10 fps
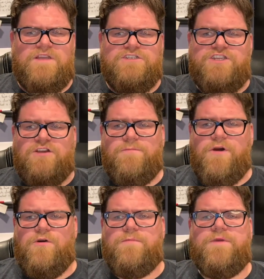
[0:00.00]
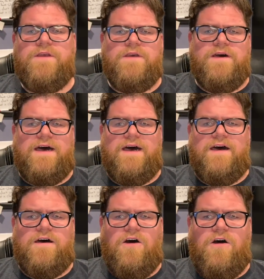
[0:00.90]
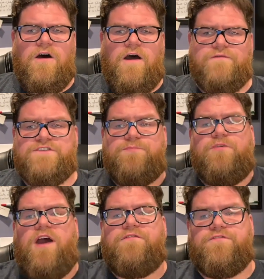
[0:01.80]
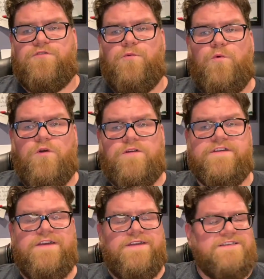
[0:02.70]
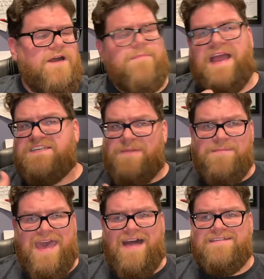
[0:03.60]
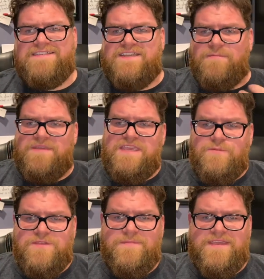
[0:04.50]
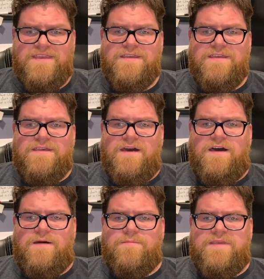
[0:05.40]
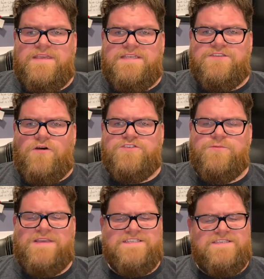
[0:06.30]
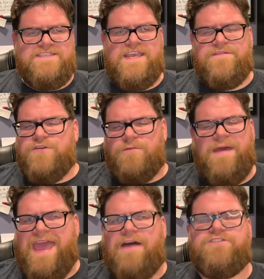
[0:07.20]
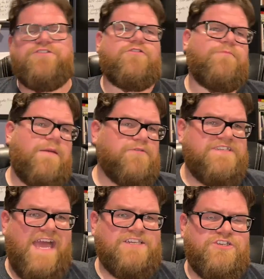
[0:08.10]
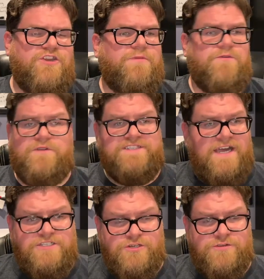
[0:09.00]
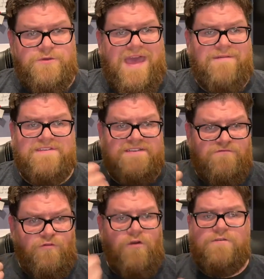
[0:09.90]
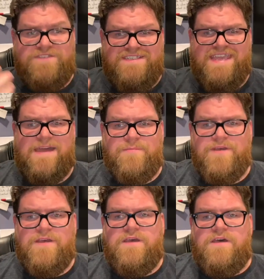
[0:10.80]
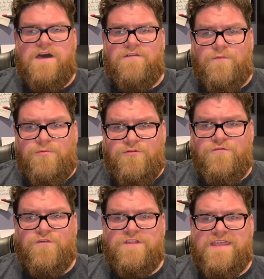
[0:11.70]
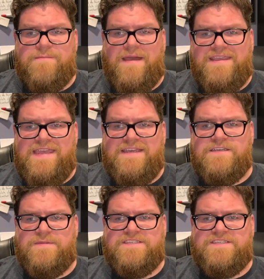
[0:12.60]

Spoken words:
Jeroboam offers the prophet a reward. Come back to my palace, come eat with me. He's also basically saying, if you're in my house, you're under my protection. Nobody will touch you. You have the royal stamp of approval in my kingdom.